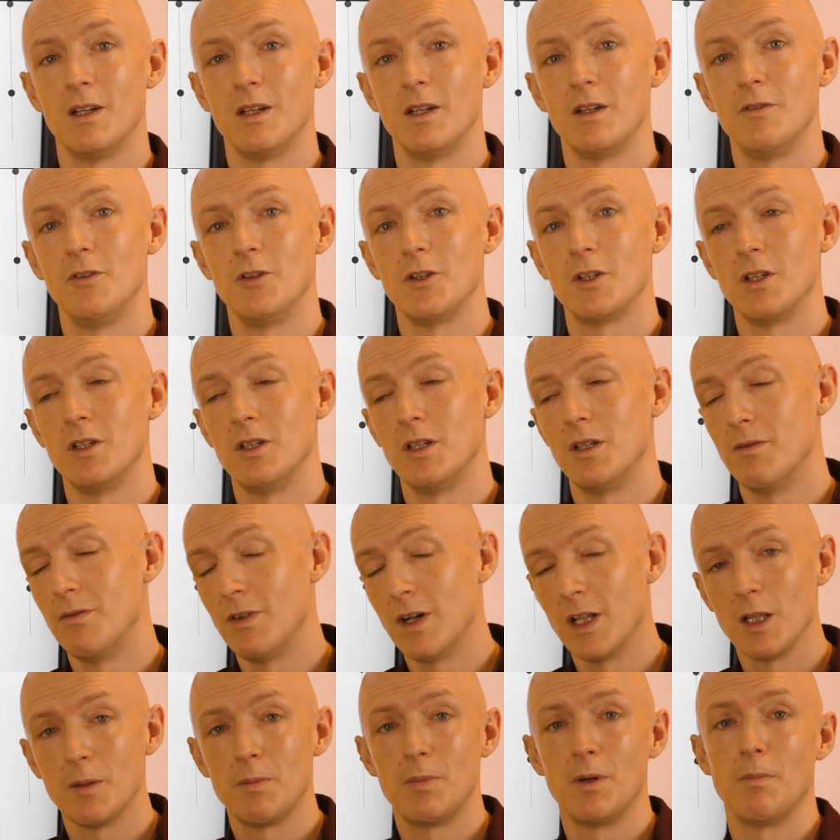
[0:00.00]
If you can
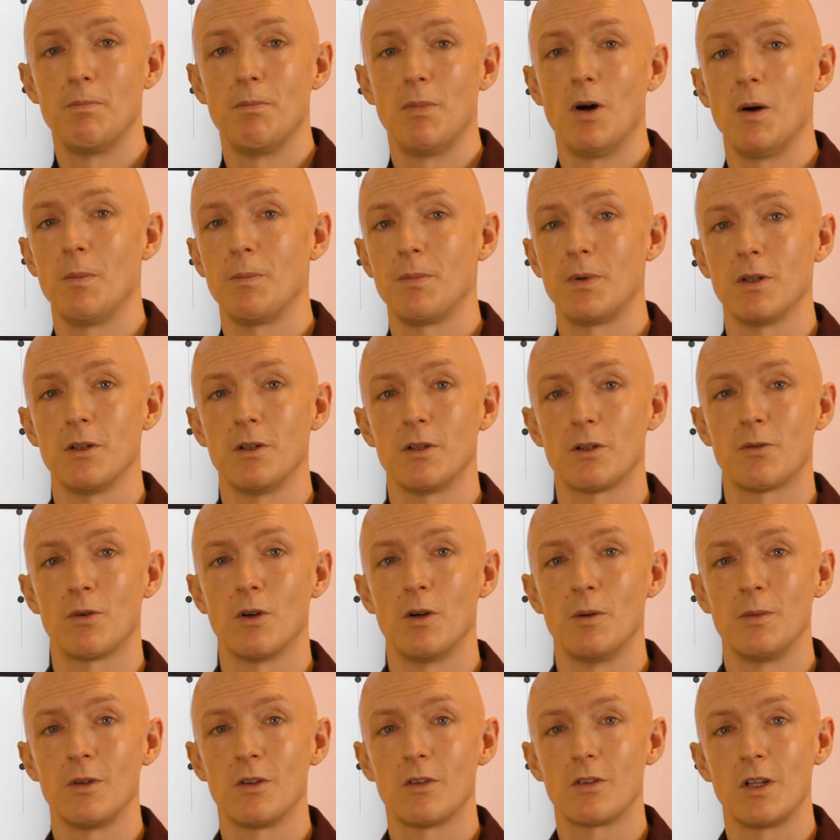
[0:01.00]
develop a popular
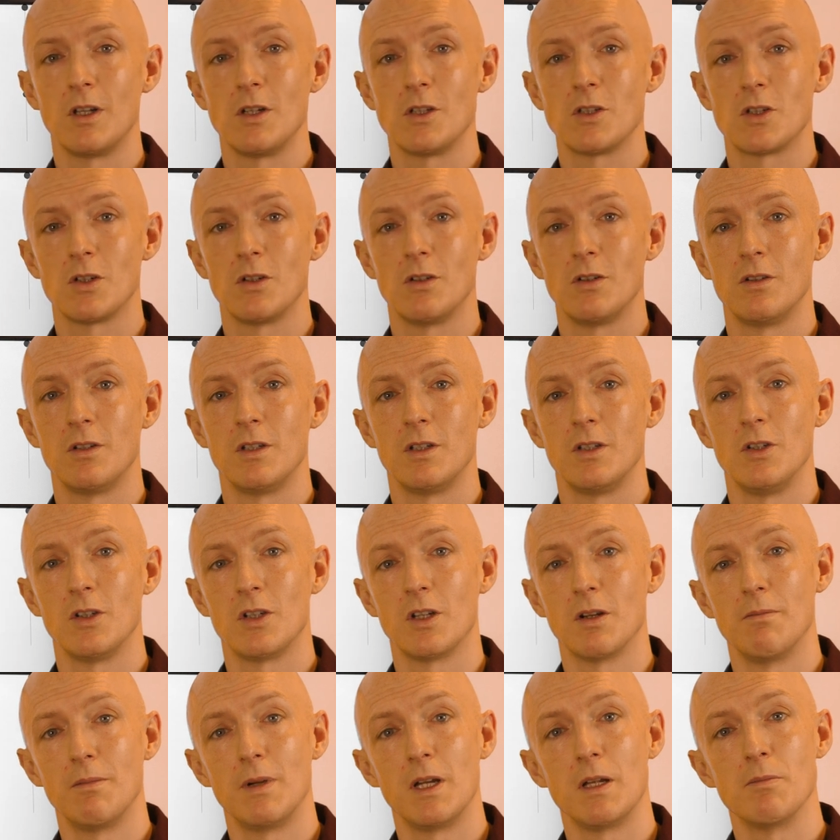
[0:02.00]
Chrome extension, you
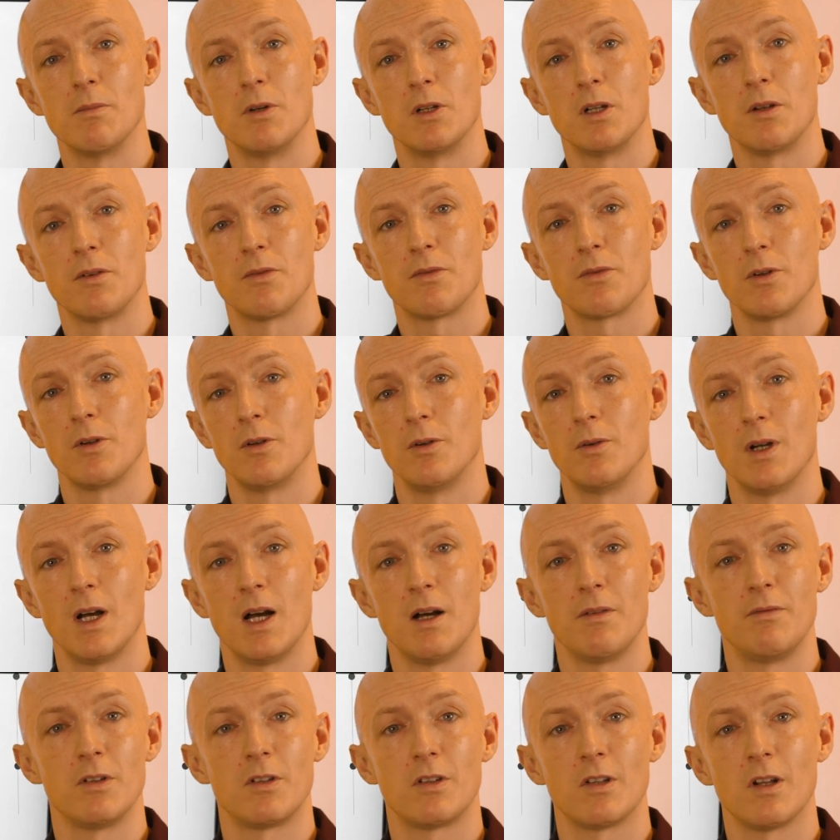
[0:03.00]
can make money through
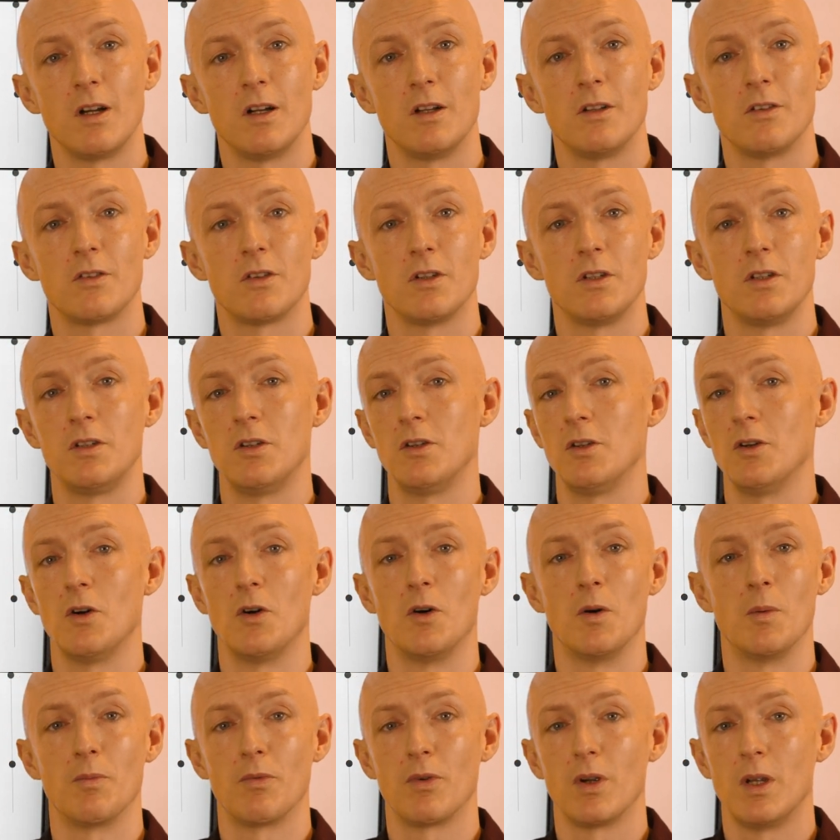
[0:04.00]
advertising
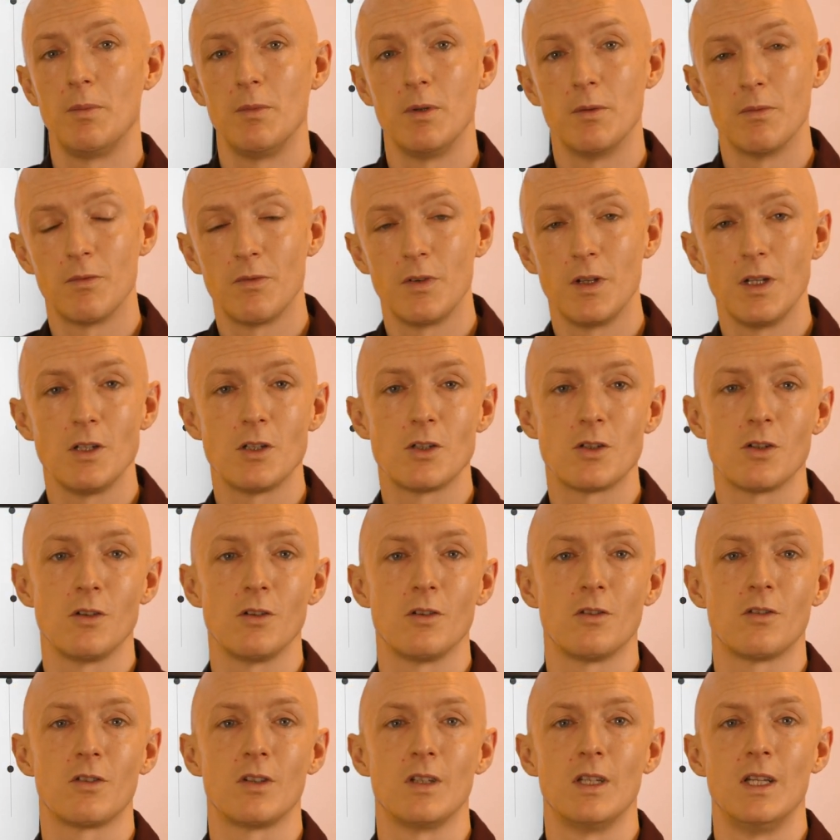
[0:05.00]
or premium
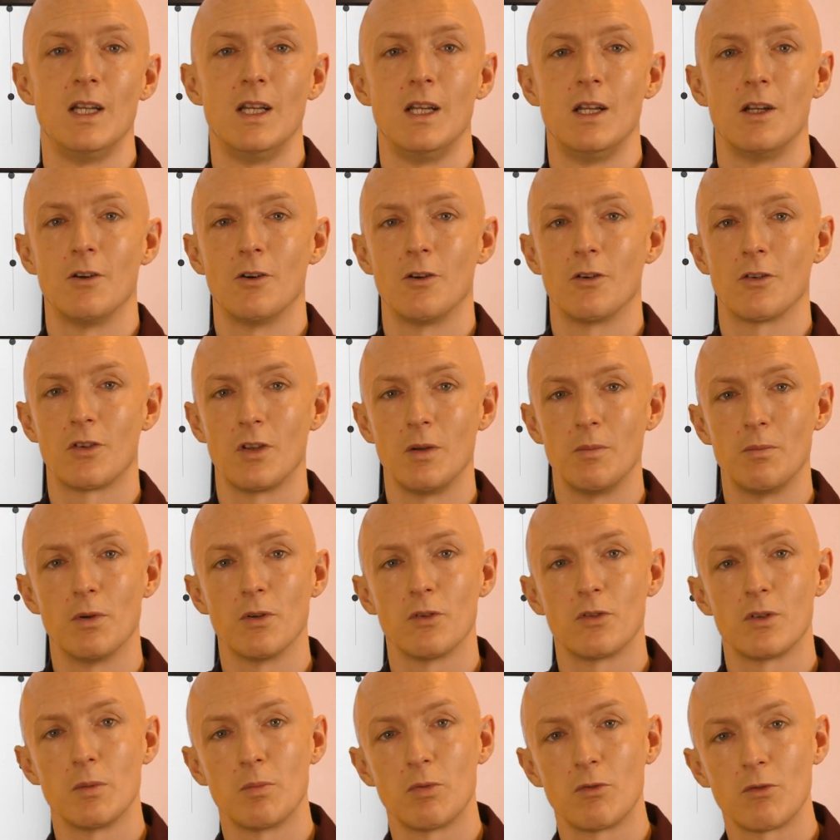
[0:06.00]
features or
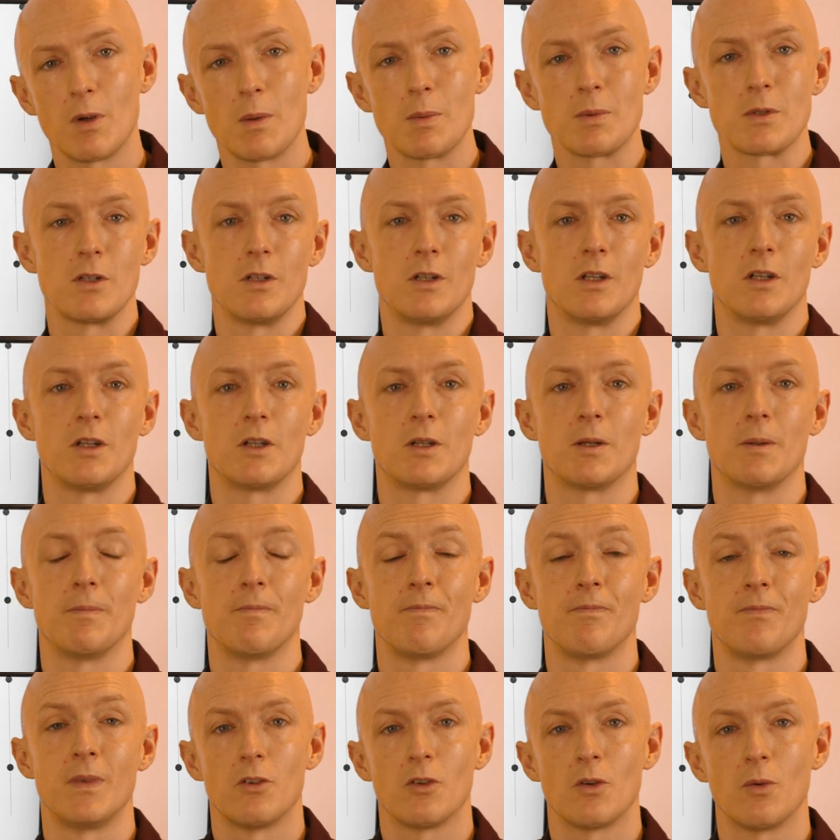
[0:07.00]
simple subscription
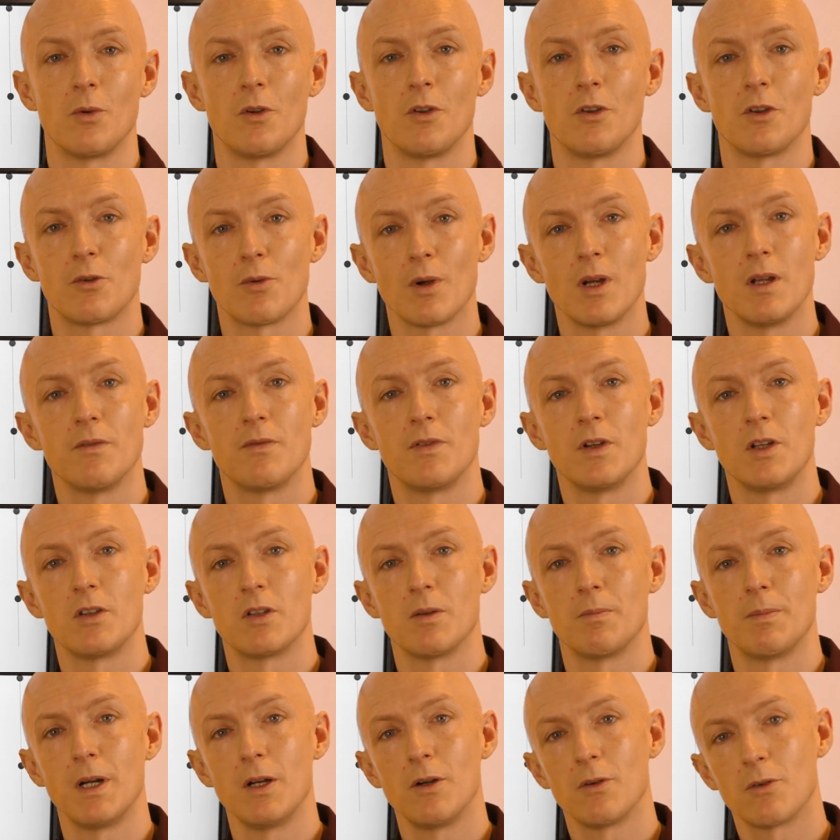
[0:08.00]
income. So one of the great
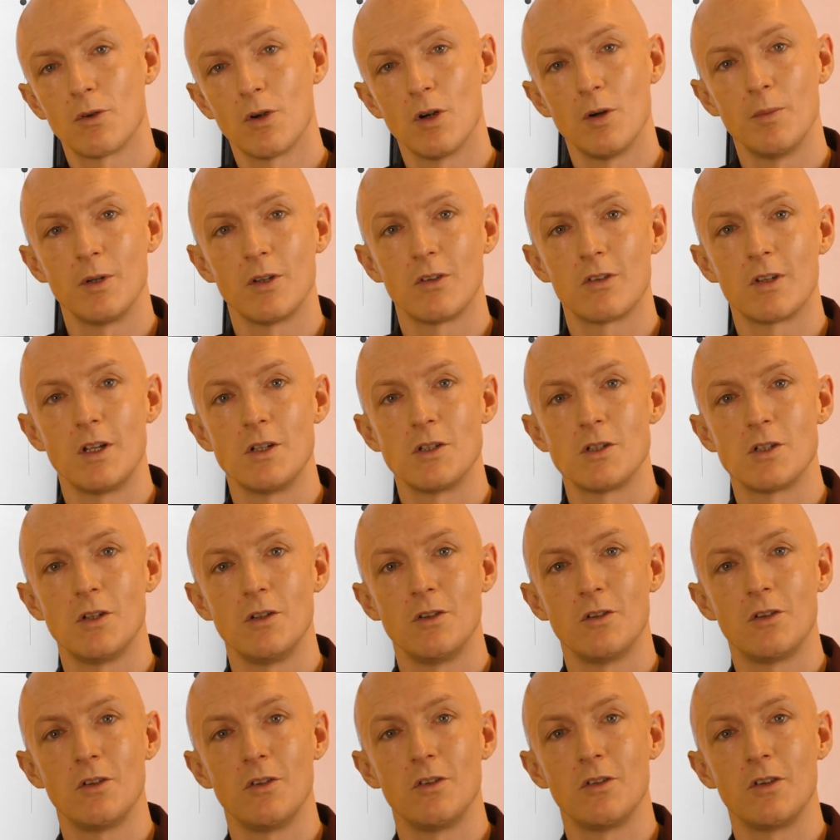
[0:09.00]
things about Chrome
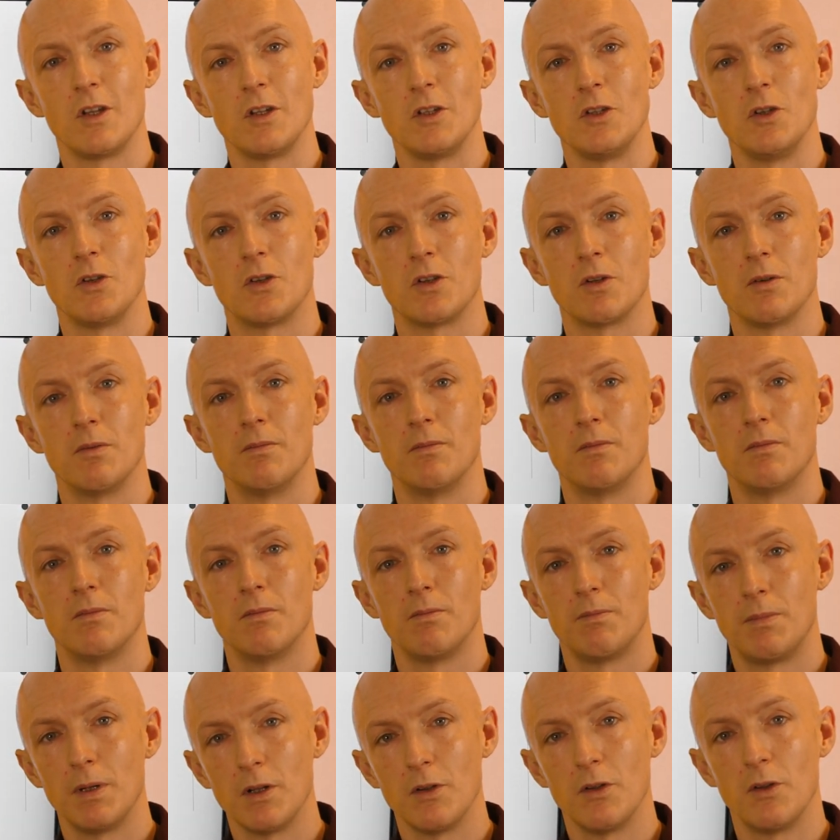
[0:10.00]
extensions is that you can
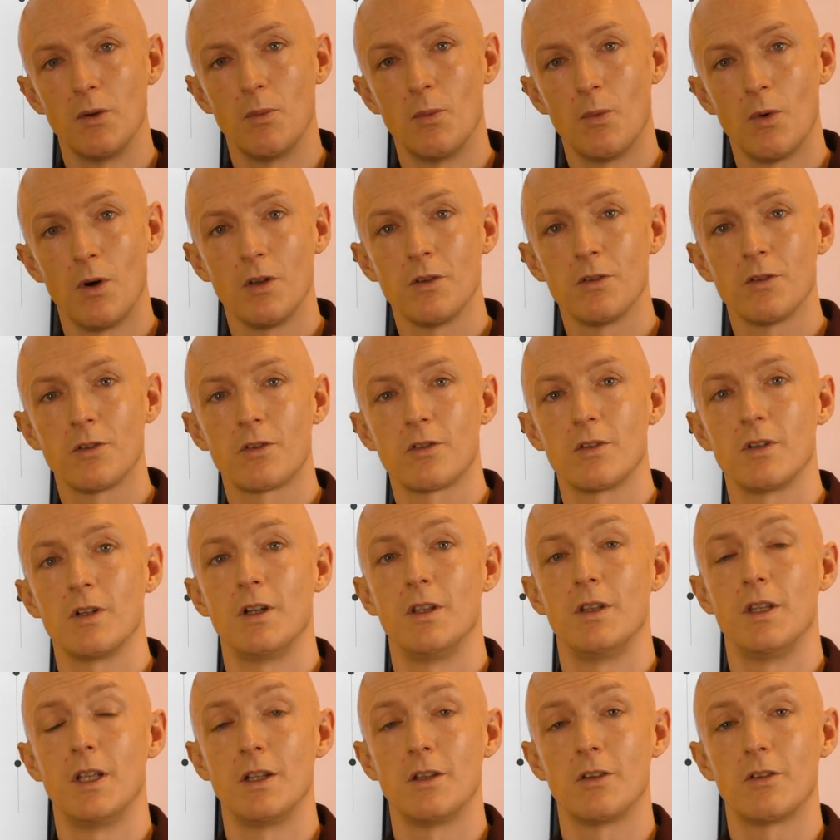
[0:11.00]
build them once
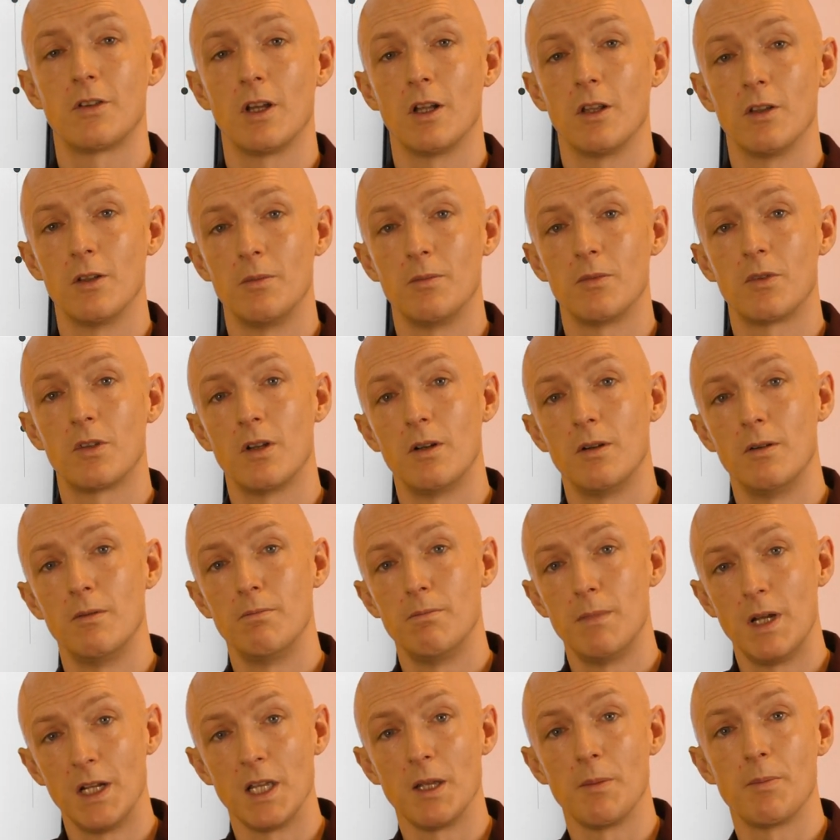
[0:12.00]
and then sell them to
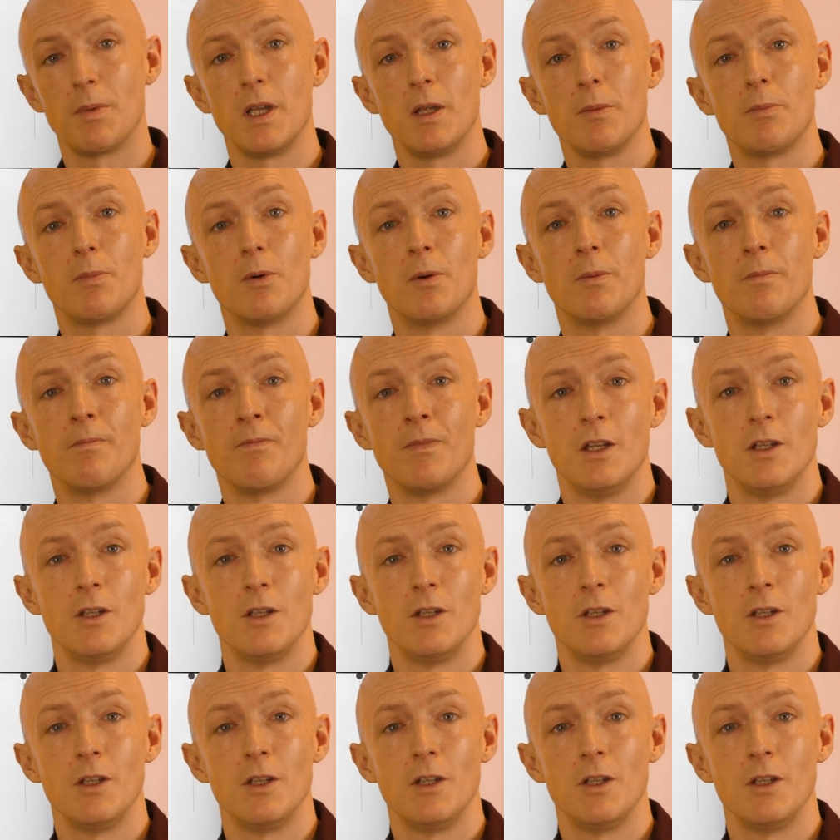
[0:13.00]
many people.